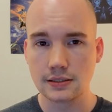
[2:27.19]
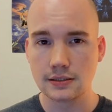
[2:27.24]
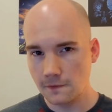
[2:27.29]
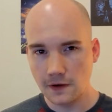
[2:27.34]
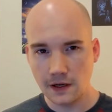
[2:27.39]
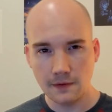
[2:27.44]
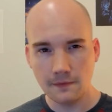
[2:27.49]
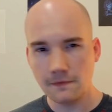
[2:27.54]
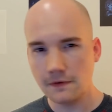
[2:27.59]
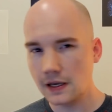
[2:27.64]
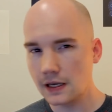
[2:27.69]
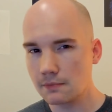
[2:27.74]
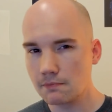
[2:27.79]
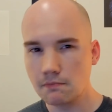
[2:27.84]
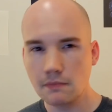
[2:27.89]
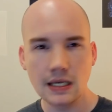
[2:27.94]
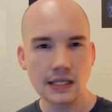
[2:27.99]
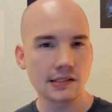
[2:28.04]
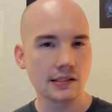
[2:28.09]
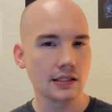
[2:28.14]

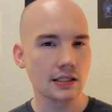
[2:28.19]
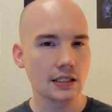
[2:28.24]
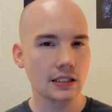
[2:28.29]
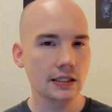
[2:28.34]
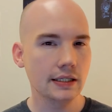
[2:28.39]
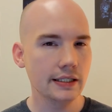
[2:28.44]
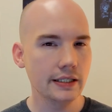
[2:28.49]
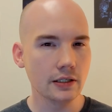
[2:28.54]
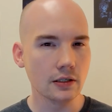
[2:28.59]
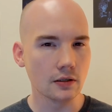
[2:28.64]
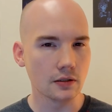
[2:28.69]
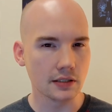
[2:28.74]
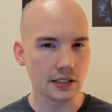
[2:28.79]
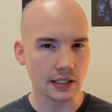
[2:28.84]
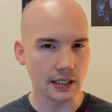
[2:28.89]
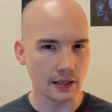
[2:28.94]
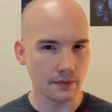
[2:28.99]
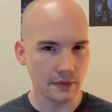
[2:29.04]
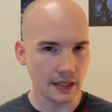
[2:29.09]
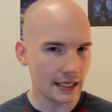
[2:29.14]
Venomfang makes it clear
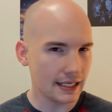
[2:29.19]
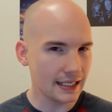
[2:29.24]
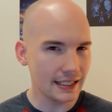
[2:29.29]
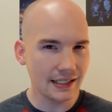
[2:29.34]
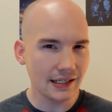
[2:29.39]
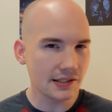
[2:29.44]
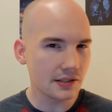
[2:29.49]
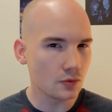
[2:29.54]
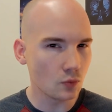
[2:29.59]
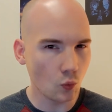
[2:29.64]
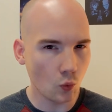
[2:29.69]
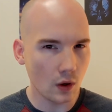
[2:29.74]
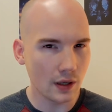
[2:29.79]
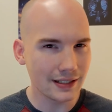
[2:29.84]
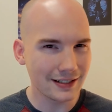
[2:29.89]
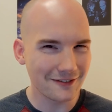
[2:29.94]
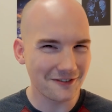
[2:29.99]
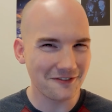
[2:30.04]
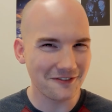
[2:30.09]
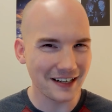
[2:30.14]
to them that he doesn't
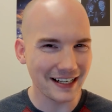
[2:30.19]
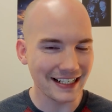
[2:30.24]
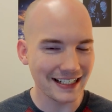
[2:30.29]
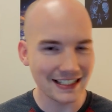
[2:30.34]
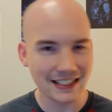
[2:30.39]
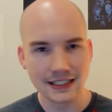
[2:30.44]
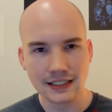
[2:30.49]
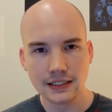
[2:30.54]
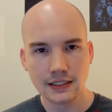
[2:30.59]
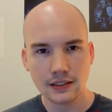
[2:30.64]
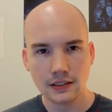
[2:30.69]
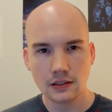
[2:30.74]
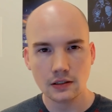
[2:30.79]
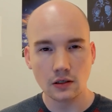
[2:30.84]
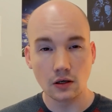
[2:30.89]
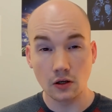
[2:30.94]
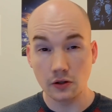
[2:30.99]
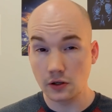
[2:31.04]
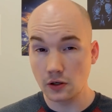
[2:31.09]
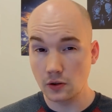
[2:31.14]
want to fight,
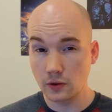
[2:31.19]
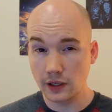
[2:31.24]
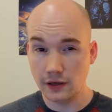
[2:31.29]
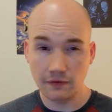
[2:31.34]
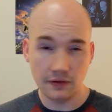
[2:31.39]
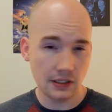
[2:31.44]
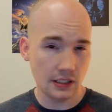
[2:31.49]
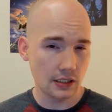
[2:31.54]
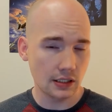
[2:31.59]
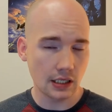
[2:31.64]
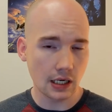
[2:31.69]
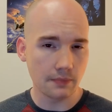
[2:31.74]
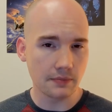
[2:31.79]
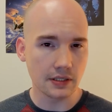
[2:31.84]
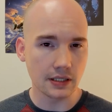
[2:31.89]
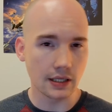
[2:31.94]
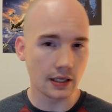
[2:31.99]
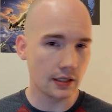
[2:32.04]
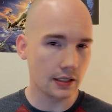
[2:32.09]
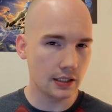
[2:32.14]
although if it did come
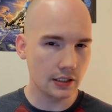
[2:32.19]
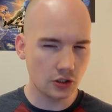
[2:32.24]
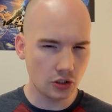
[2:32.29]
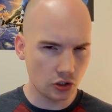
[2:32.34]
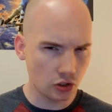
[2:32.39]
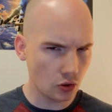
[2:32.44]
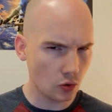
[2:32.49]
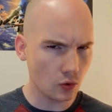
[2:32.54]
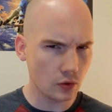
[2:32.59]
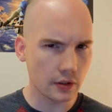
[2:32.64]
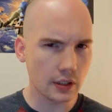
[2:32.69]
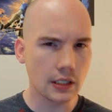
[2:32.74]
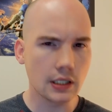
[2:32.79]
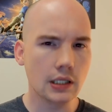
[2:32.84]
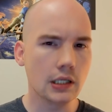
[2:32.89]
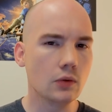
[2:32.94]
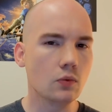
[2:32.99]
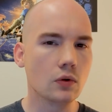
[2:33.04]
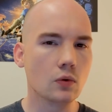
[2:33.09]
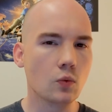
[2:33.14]
to that, he's sure that
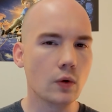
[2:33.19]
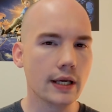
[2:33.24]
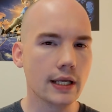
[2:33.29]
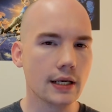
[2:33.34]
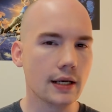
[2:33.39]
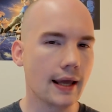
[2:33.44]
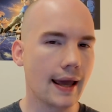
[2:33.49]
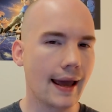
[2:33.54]
he would win.